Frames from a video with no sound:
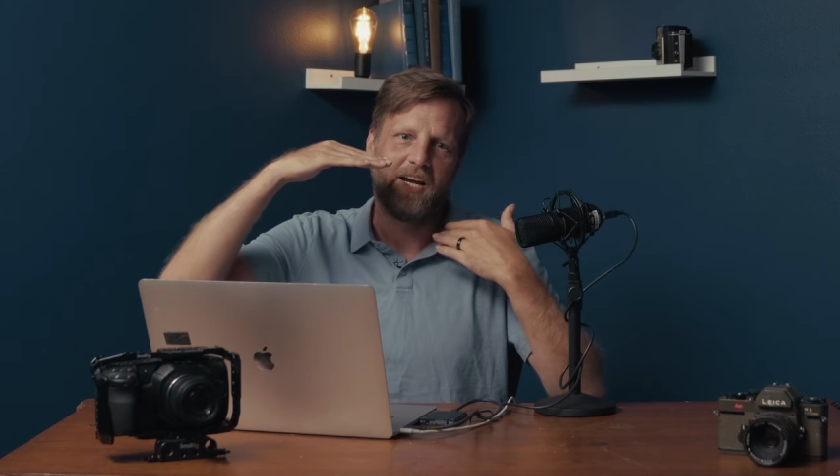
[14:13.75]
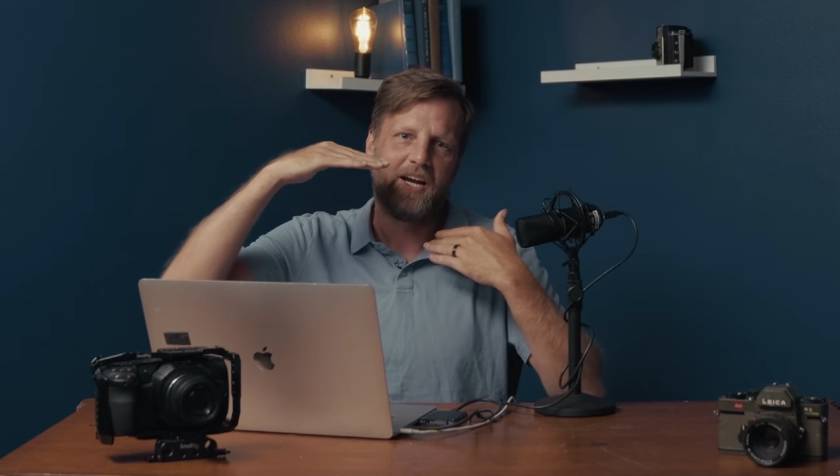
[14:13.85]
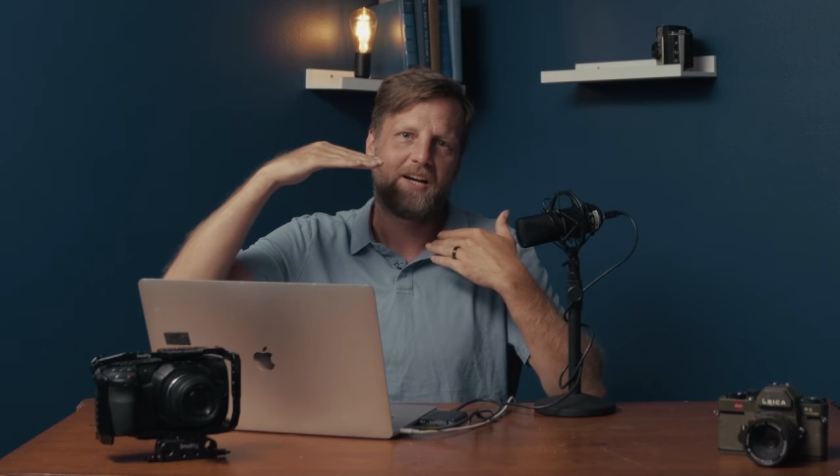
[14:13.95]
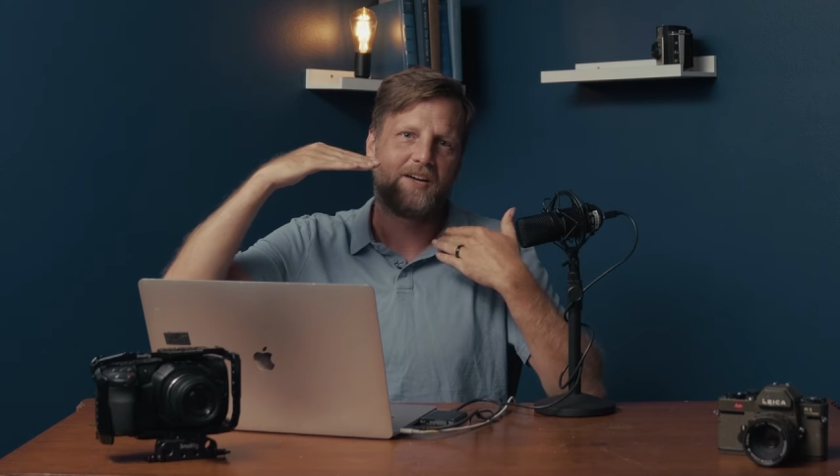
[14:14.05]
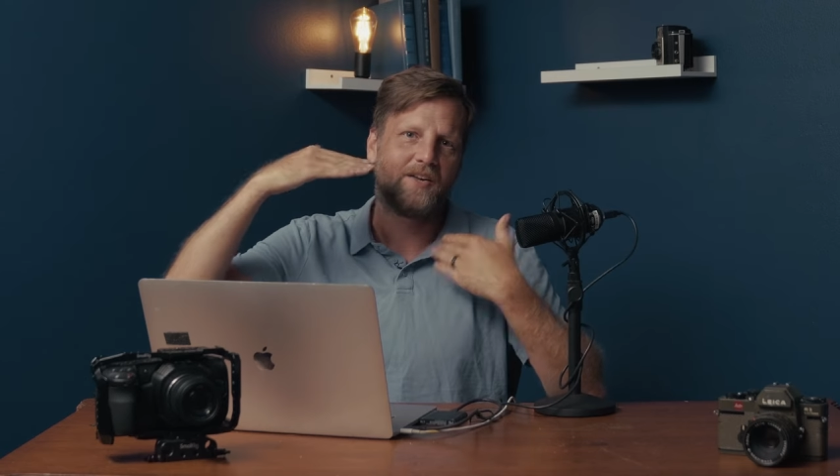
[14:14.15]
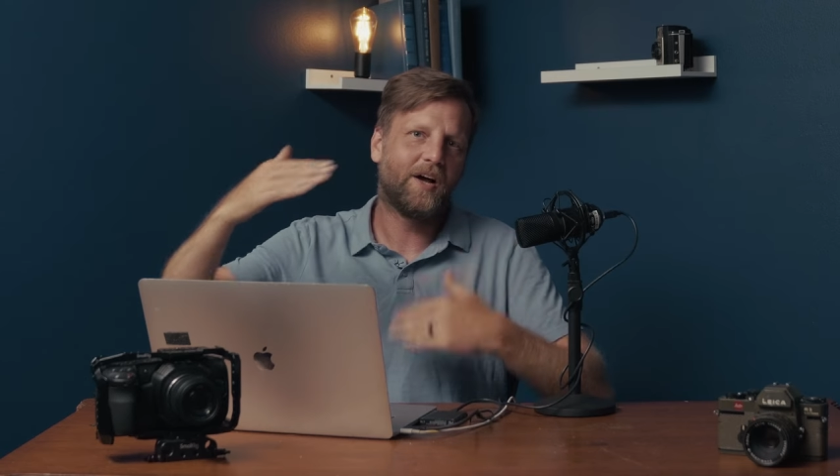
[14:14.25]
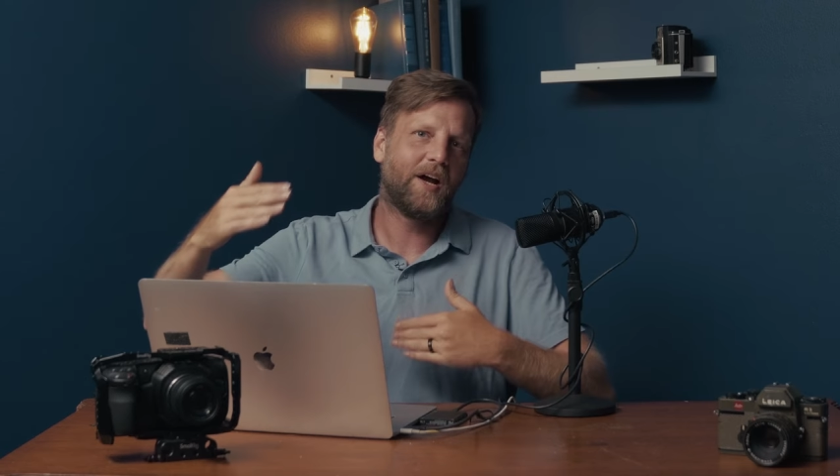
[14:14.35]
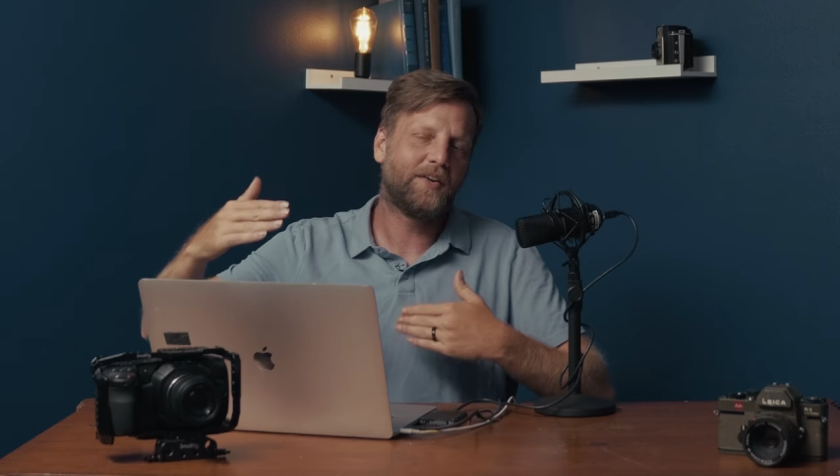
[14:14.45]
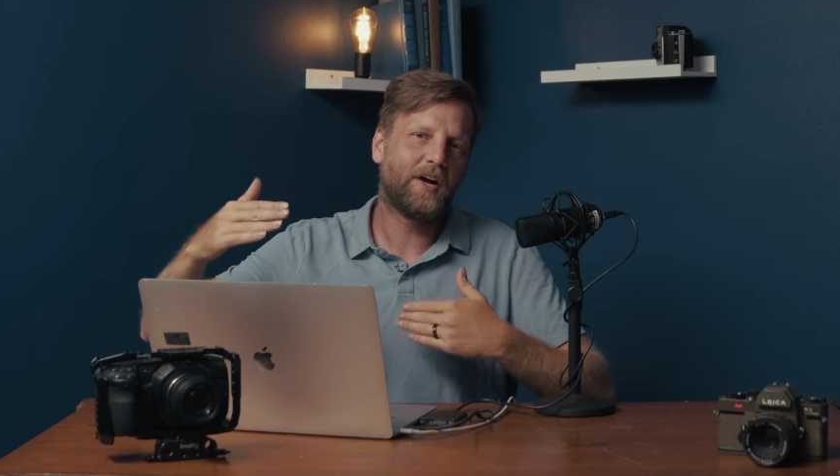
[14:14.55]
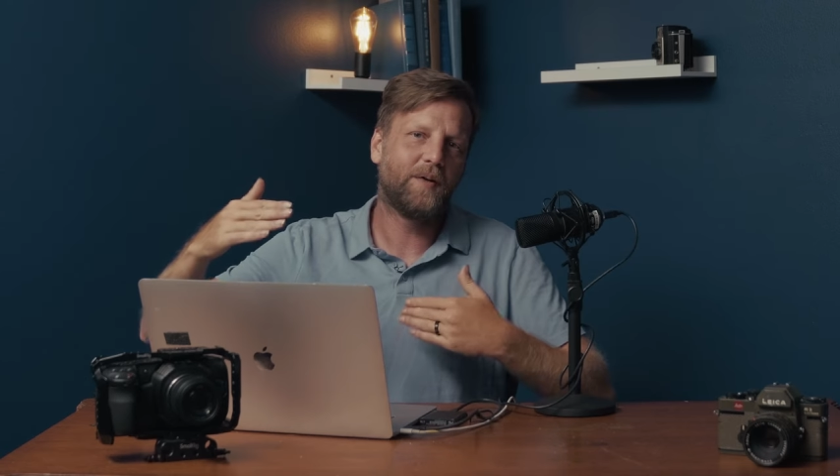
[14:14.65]
And a
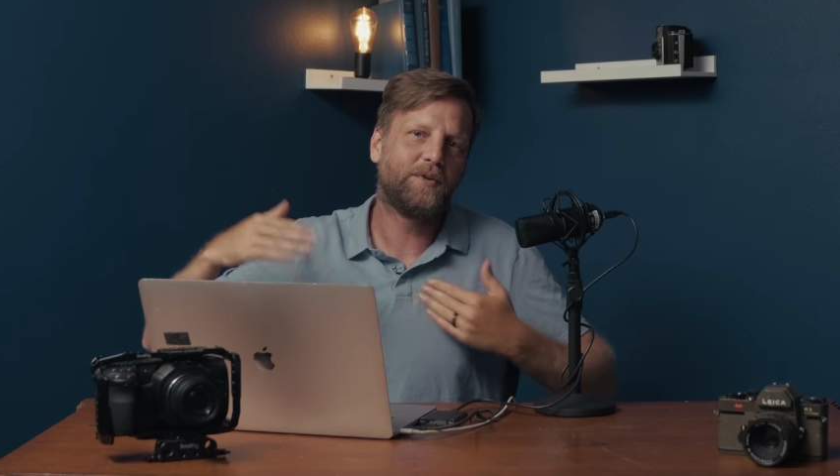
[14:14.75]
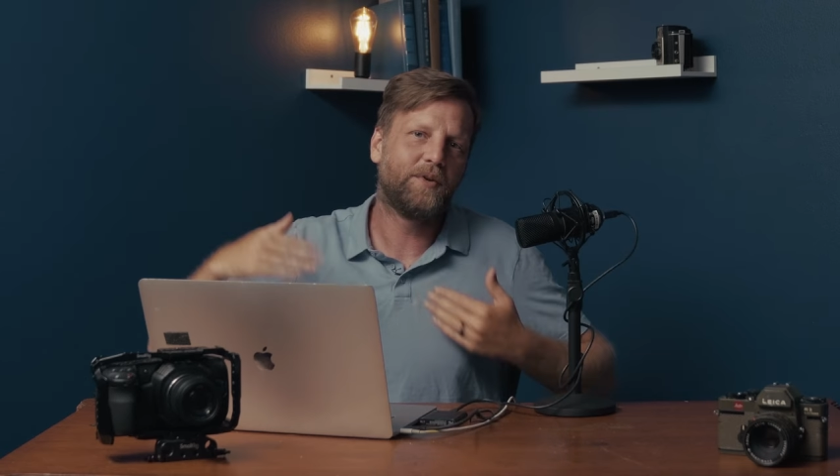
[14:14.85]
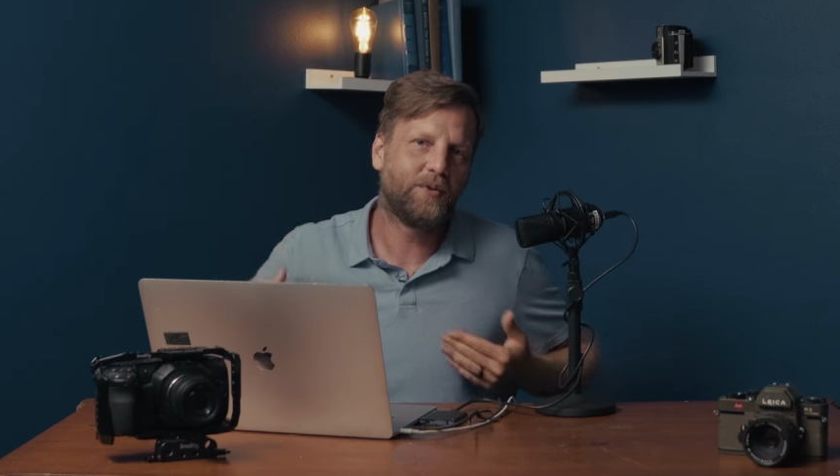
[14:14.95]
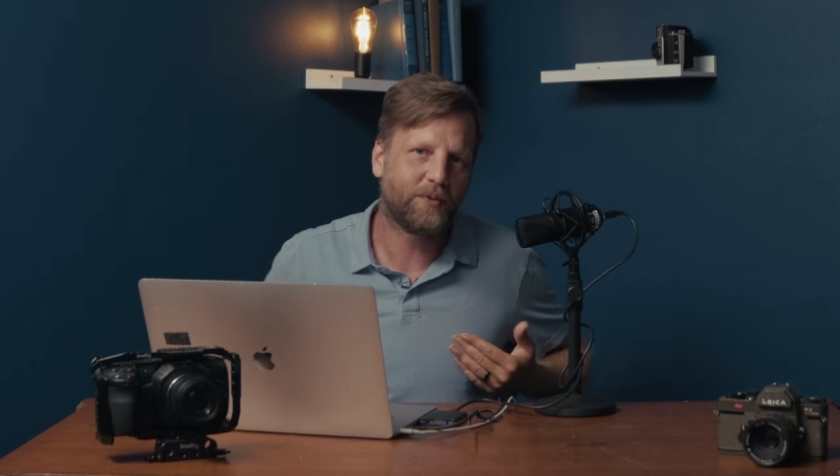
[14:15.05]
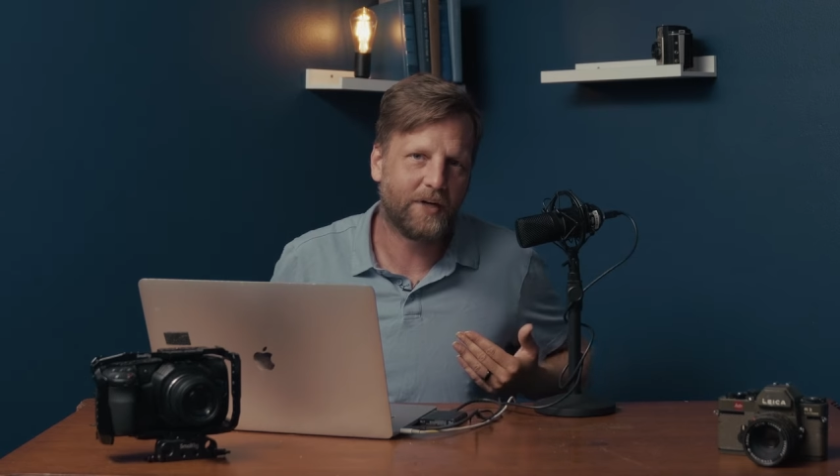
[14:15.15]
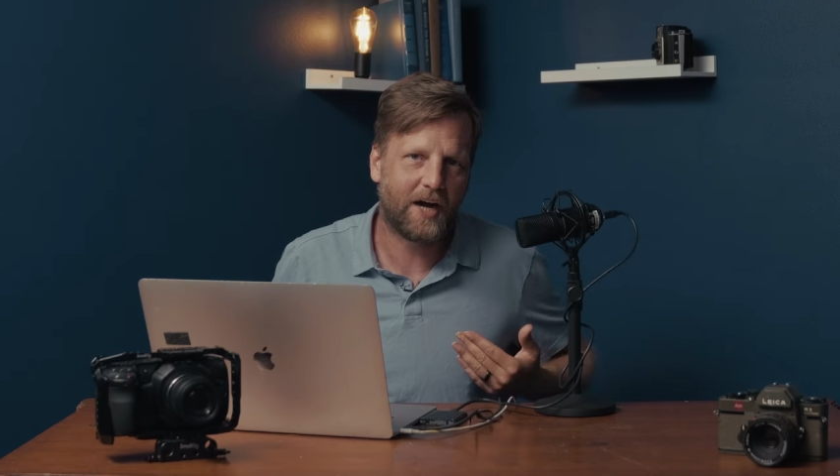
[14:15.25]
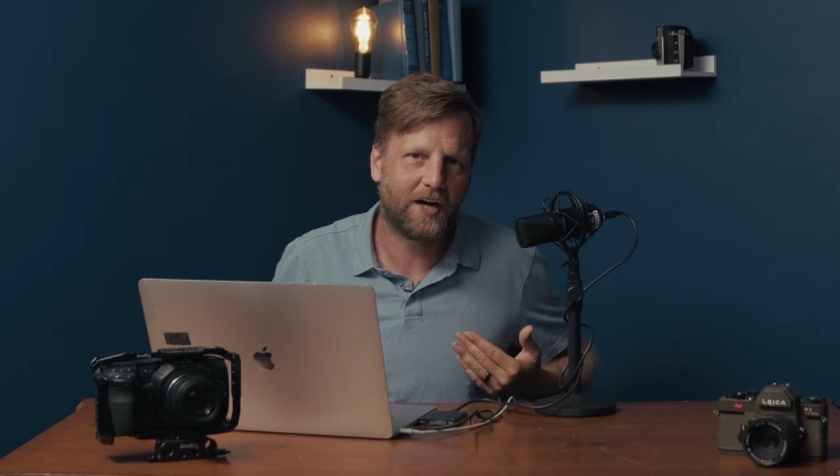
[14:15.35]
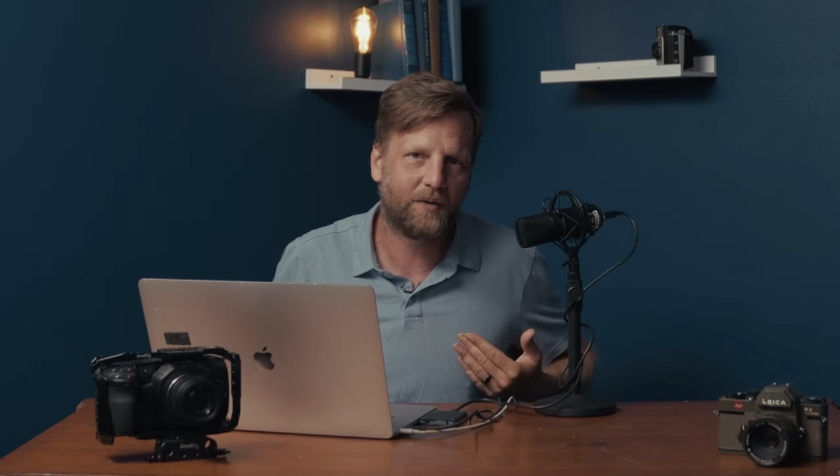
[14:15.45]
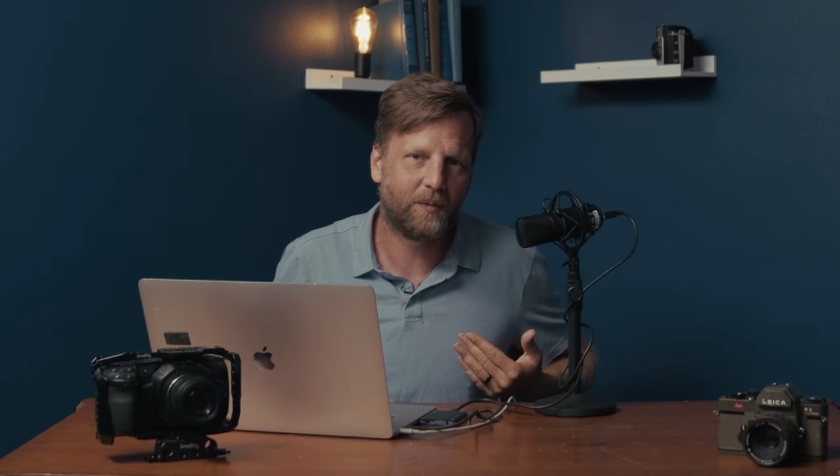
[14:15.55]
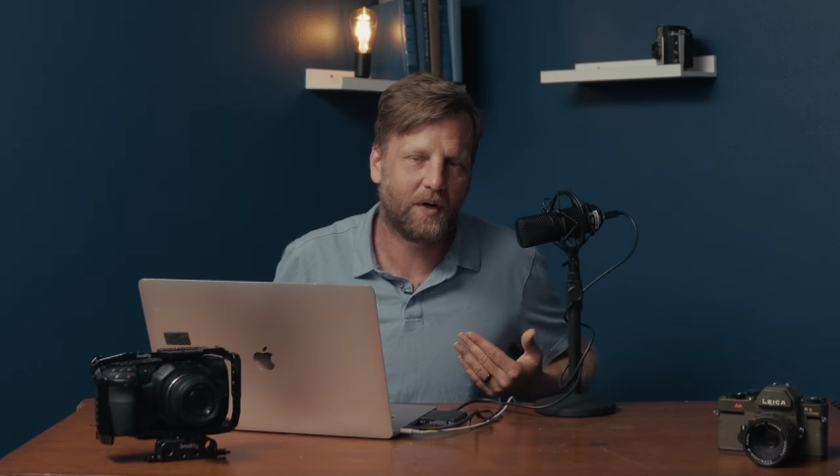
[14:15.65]
lot of times
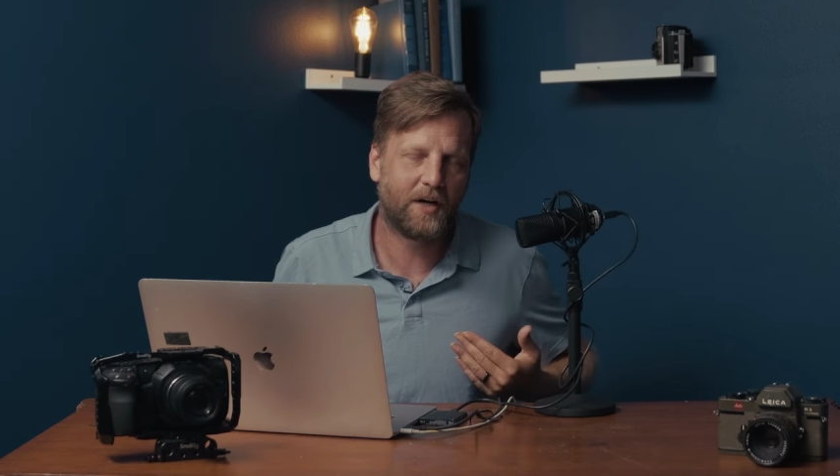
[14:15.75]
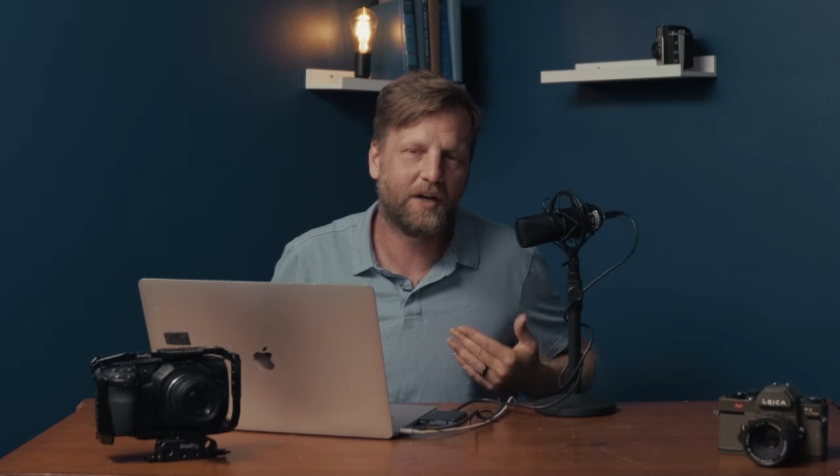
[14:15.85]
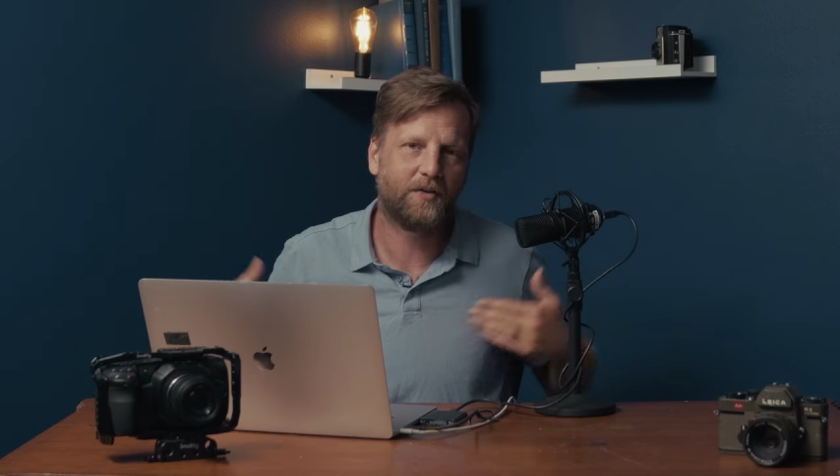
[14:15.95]
239 to 1